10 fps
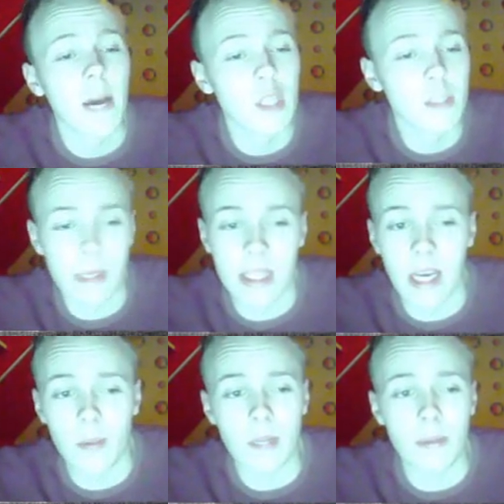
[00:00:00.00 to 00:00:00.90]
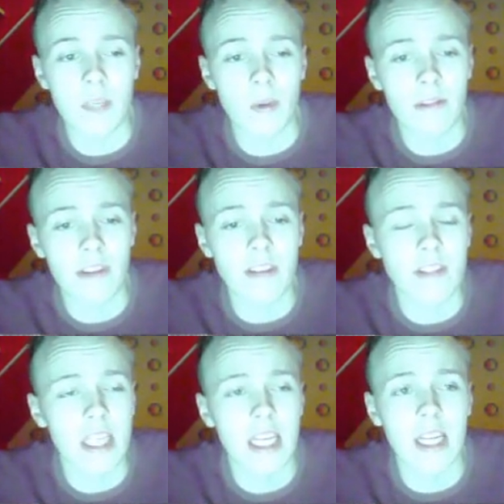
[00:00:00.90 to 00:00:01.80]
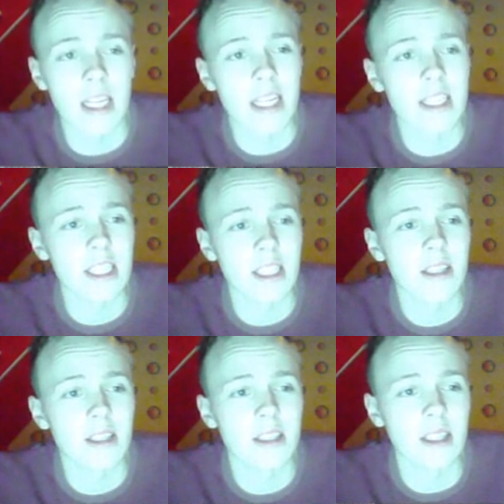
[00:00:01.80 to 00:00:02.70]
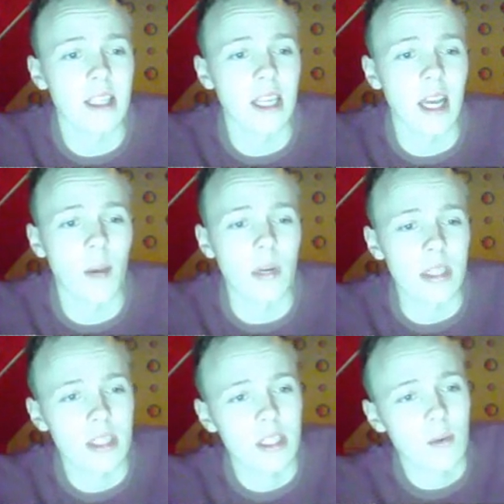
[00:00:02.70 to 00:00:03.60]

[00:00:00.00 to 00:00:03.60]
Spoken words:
I would speed type with base 105s, and that's not the thing I want,